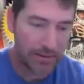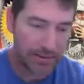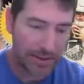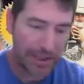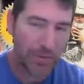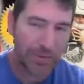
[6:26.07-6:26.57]

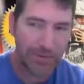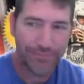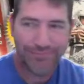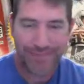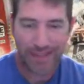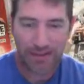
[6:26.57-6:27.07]
I will.
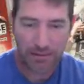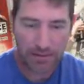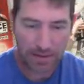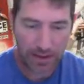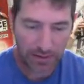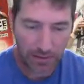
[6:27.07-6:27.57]

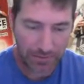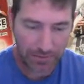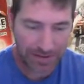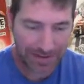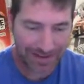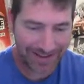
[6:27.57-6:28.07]
I don't know.
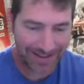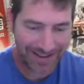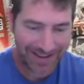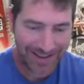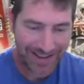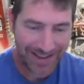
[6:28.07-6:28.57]

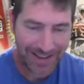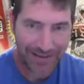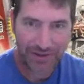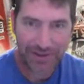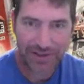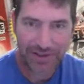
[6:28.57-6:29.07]

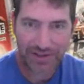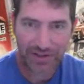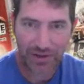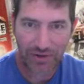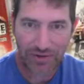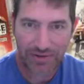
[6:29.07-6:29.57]
LaVisca
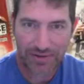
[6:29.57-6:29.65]
Chenault.